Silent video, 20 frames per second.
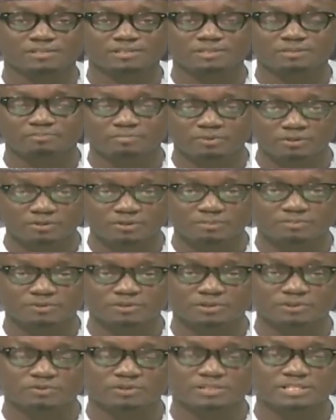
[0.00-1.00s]
the build-up to
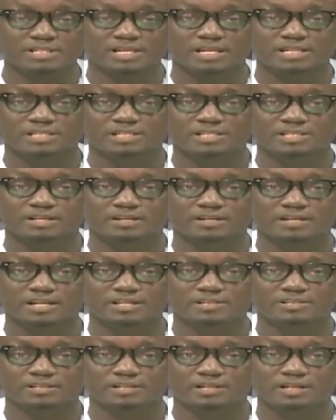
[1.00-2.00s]
the 2019 general
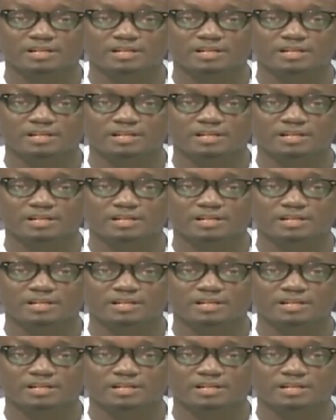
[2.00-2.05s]
election